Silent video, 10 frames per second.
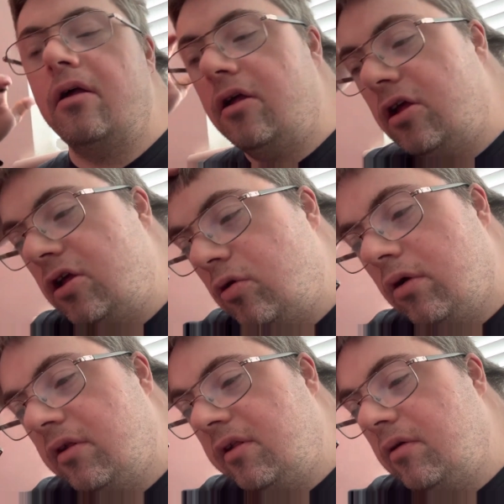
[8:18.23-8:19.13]
Yeah, you
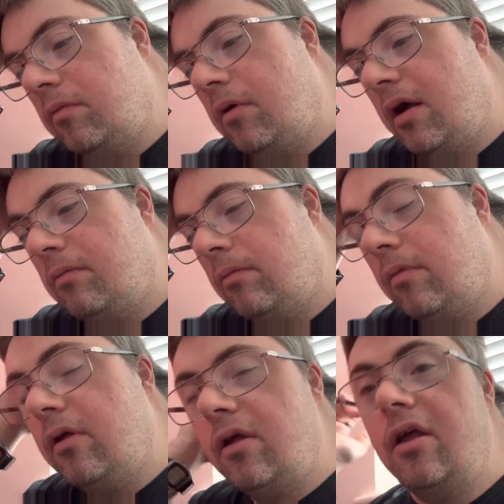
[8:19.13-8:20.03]
want to see my
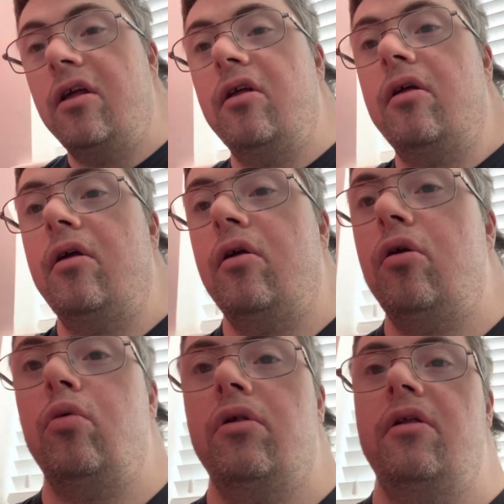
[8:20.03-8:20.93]
yeah, you,
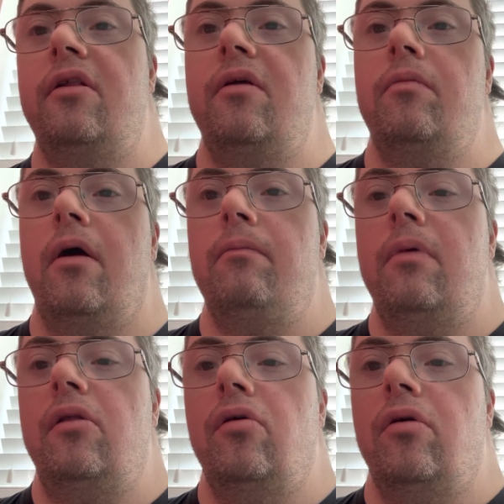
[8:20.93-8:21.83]
you want to see my
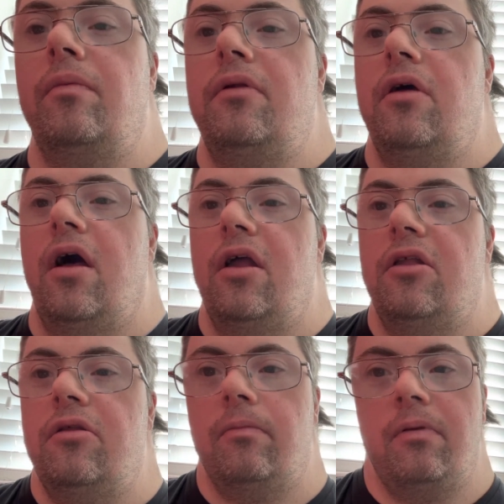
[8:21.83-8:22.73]
middle of the
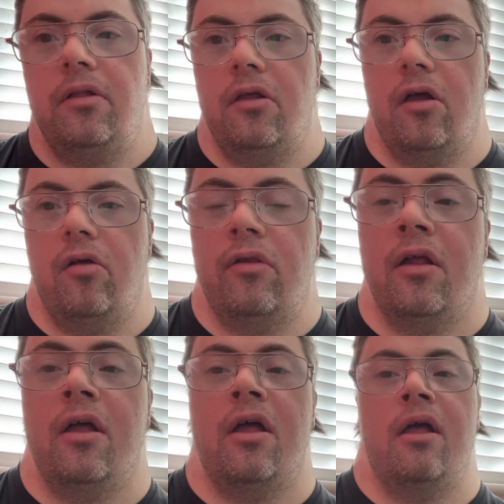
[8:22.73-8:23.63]
night videos.
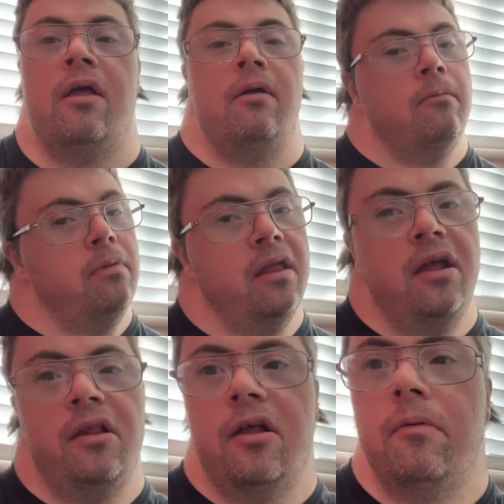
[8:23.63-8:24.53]

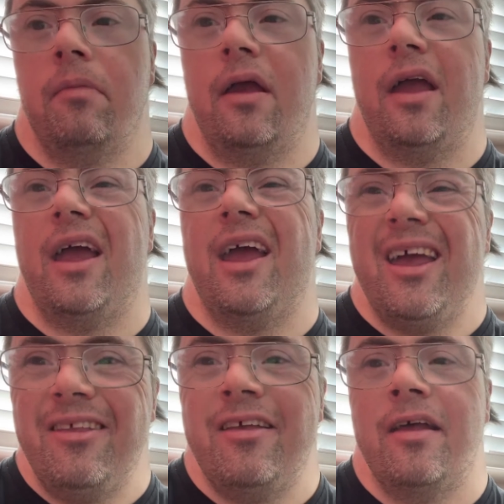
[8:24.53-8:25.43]
Please give me
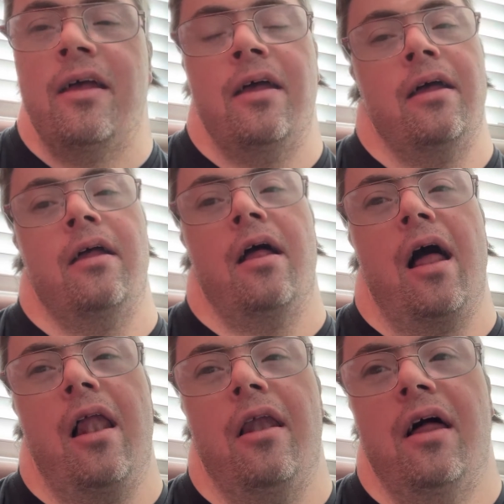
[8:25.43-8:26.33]
it
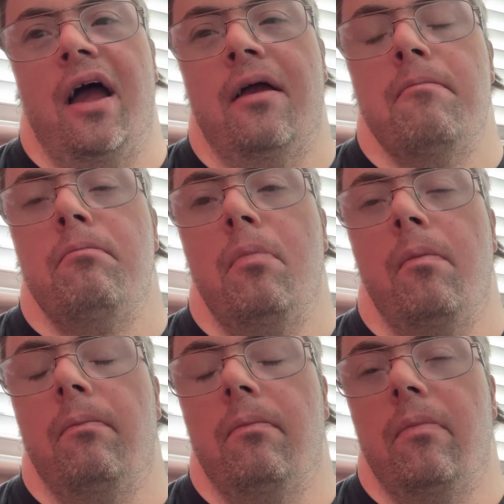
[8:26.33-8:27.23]
a like
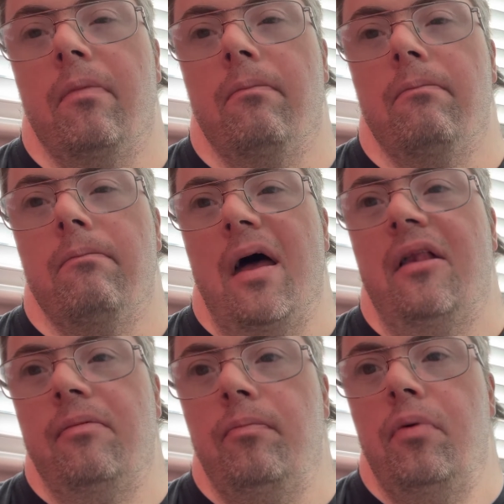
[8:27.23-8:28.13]

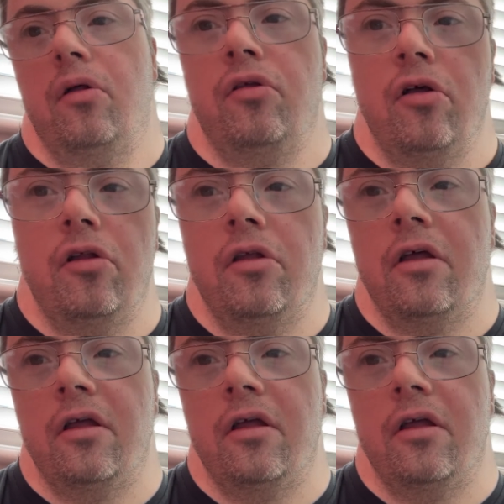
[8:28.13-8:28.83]
mass button.